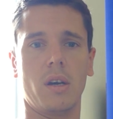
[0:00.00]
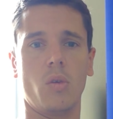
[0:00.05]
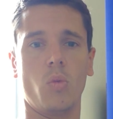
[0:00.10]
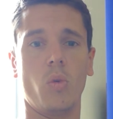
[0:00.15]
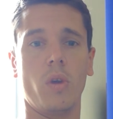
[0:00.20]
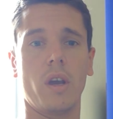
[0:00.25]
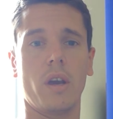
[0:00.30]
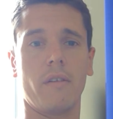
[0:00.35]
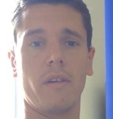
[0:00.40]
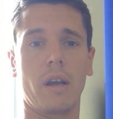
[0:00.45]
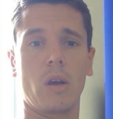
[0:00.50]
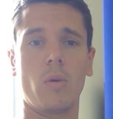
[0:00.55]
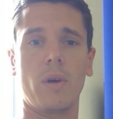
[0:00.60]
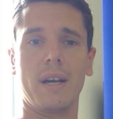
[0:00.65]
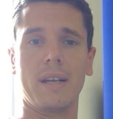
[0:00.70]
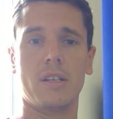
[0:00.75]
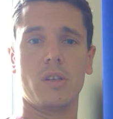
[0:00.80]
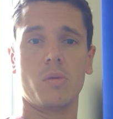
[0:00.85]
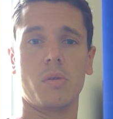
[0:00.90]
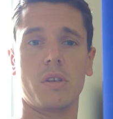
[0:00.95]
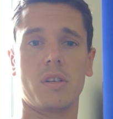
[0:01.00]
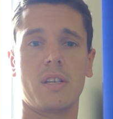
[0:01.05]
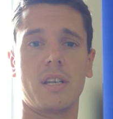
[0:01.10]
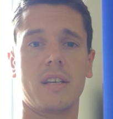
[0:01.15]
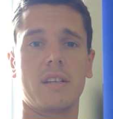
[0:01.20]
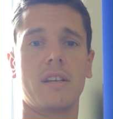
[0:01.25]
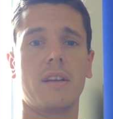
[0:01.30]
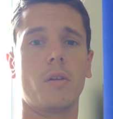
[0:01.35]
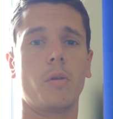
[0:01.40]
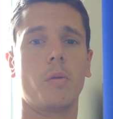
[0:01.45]
We are required to
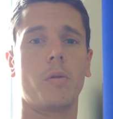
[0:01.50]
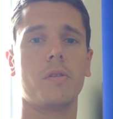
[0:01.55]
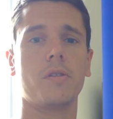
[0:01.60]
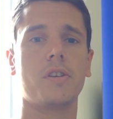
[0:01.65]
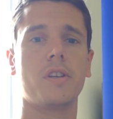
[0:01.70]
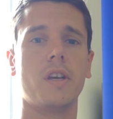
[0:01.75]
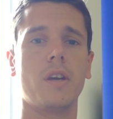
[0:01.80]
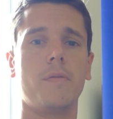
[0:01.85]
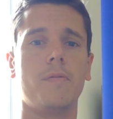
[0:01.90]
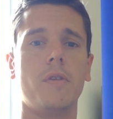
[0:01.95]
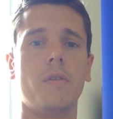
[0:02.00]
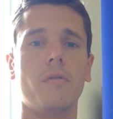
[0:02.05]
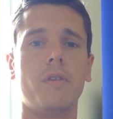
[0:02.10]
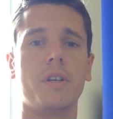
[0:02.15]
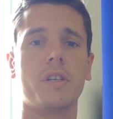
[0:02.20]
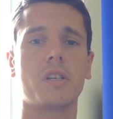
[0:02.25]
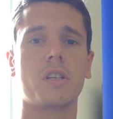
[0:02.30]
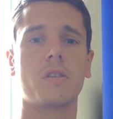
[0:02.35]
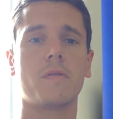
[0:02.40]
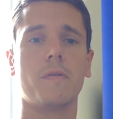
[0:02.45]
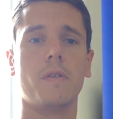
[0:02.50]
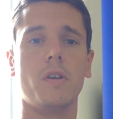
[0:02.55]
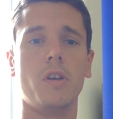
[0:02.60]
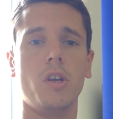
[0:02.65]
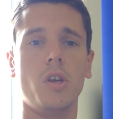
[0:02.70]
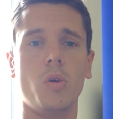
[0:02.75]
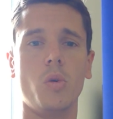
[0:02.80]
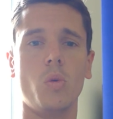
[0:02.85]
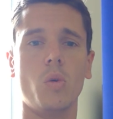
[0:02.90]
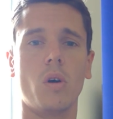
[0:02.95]
assess health and safety risks for
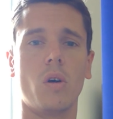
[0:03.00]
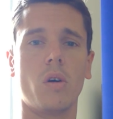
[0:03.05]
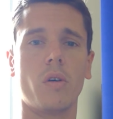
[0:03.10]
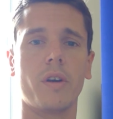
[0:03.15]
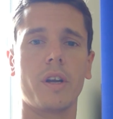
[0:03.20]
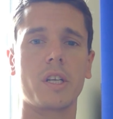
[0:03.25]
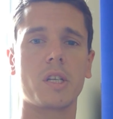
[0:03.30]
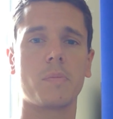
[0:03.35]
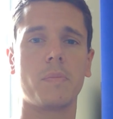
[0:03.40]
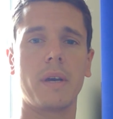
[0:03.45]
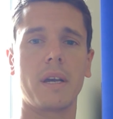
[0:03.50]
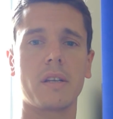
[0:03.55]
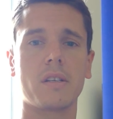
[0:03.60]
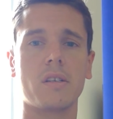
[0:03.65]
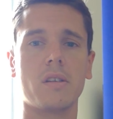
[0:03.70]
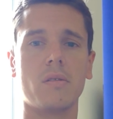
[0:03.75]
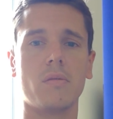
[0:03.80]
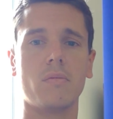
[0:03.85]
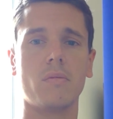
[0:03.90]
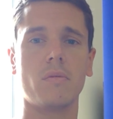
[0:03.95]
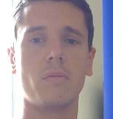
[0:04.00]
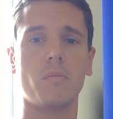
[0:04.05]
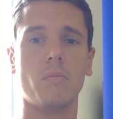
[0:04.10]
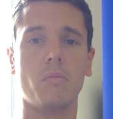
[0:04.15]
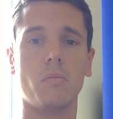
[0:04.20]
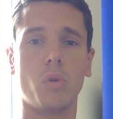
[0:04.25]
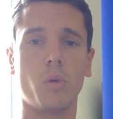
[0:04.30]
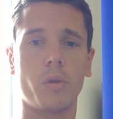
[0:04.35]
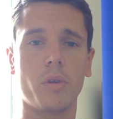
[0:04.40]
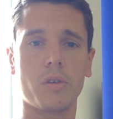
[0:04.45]
new or expectant
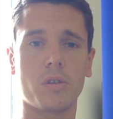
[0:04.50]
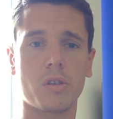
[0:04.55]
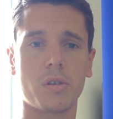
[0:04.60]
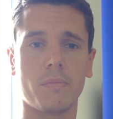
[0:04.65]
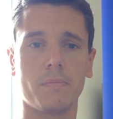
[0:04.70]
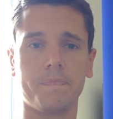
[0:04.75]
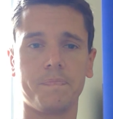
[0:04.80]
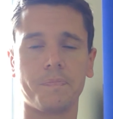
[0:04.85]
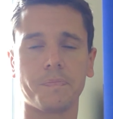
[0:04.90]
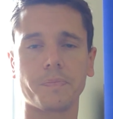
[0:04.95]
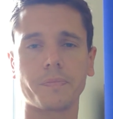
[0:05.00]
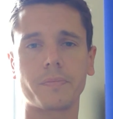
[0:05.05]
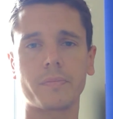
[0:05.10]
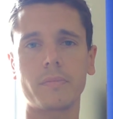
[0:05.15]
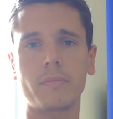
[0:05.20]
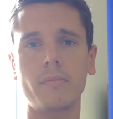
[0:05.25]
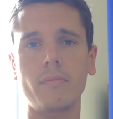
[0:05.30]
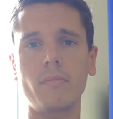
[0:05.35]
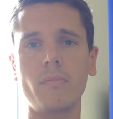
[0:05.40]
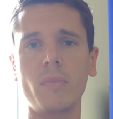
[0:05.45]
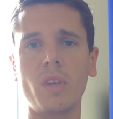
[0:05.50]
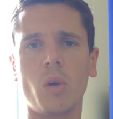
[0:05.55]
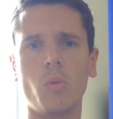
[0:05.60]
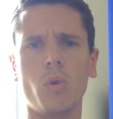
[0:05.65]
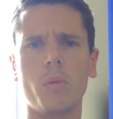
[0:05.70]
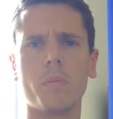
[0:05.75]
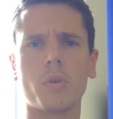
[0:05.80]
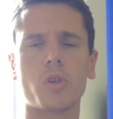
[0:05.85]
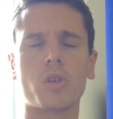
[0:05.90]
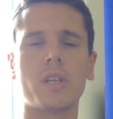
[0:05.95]
mothers, and
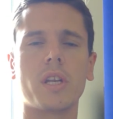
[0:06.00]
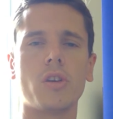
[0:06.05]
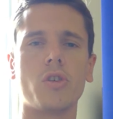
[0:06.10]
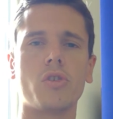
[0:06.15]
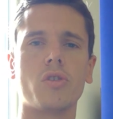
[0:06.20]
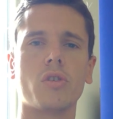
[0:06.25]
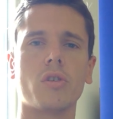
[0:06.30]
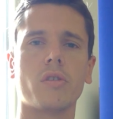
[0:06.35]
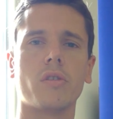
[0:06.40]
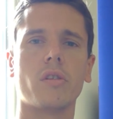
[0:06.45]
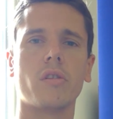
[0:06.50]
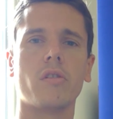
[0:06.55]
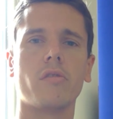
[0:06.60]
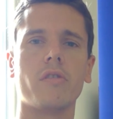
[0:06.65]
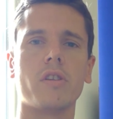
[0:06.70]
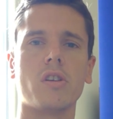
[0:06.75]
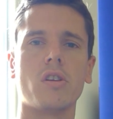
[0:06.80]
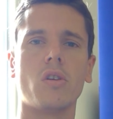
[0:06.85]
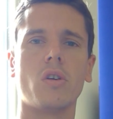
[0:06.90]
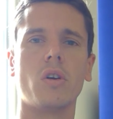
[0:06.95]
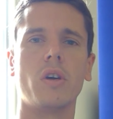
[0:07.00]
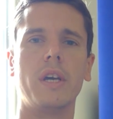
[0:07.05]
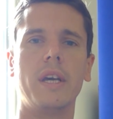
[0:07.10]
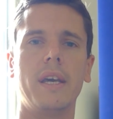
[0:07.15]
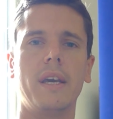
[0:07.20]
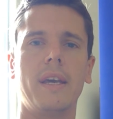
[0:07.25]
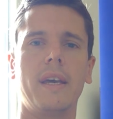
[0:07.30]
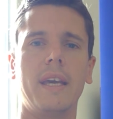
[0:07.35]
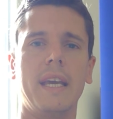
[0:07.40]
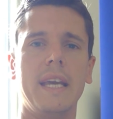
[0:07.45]
we must ensure that there is no
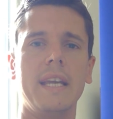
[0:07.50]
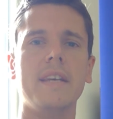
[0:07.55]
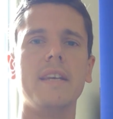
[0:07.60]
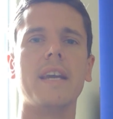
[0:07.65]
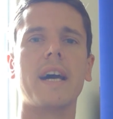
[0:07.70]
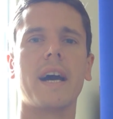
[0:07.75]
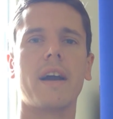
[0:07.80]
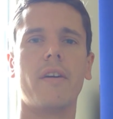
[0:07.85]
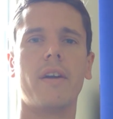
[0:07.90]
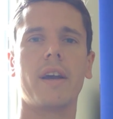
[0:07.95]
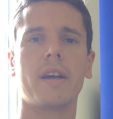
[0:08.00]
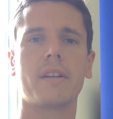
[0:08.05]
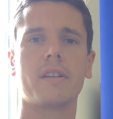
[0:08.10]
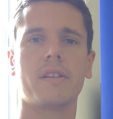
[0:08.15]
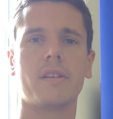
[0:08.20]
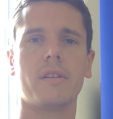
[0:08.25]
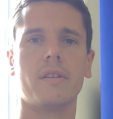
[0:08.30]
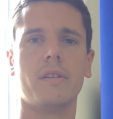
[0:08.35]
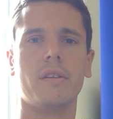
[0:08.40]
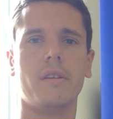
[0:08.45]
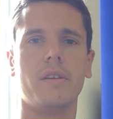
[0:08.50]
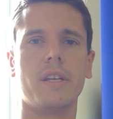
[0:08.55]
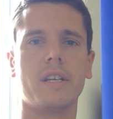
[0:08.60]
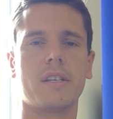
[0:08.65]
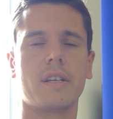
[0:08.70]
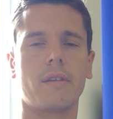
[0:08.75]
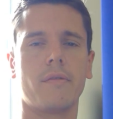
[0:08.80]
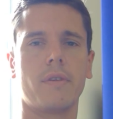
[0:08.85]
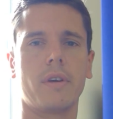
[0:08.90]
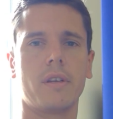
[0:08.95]
indirect
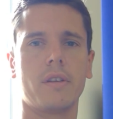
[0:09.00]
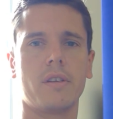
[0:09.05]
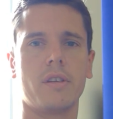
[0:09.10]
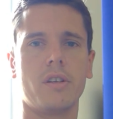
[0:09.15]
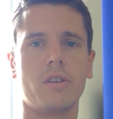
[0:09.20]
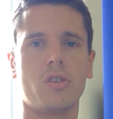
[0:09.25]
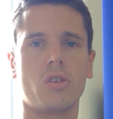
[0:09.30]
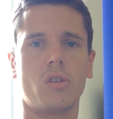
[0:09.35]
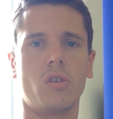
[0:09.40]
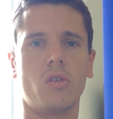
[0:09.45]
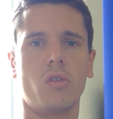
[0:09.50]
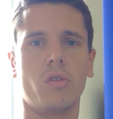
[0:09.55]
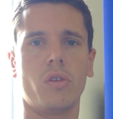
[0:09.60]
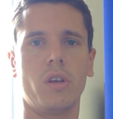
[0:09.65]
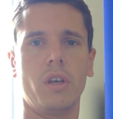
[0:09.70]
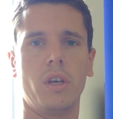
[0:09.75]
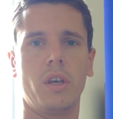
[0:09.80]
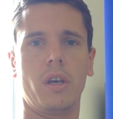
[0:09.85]
disadvantage on